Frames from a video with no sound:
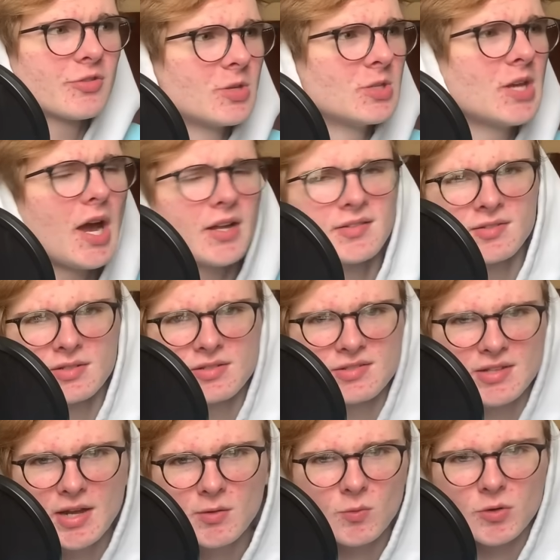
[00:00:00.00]
Yahtzee
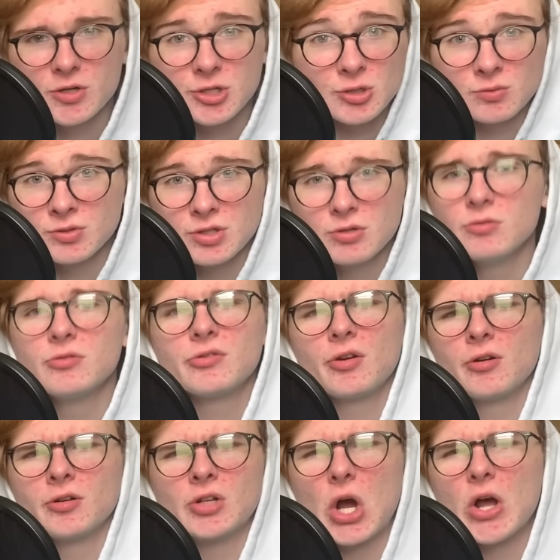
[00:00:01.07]
set where you use
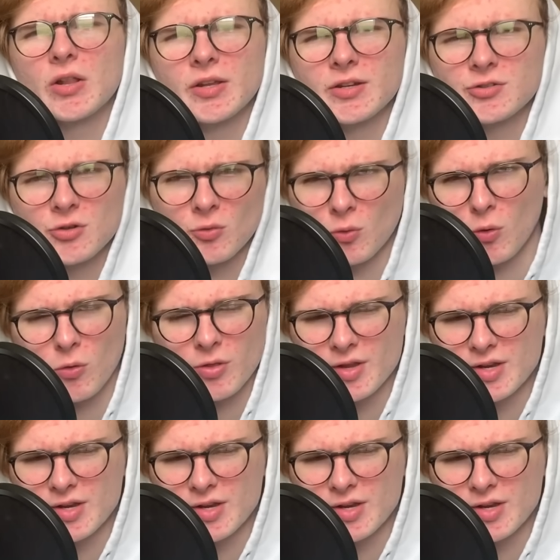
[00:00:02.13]
her gauntlet to roll the